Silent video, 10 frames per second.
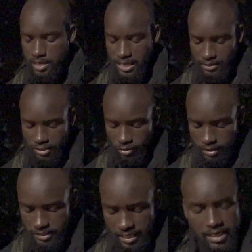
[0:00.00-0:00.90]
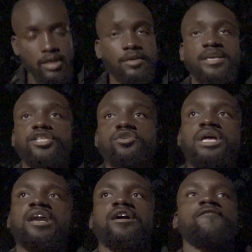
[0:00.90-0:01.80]
That's what this Lord said, hear that you
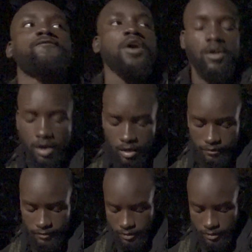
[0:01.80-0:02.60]
that are far off.